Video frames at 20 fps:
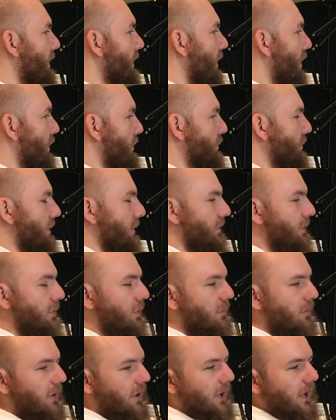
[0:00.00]
of
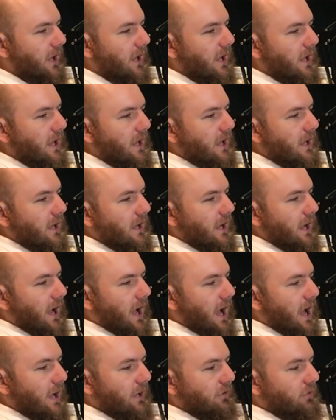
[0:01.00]
perfumery,
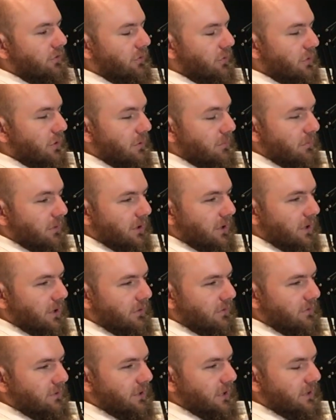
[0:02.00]
I truly
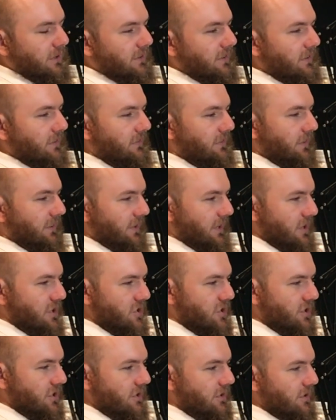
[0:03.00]
believe that
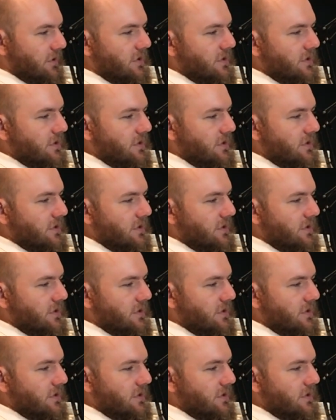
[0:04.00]
distillation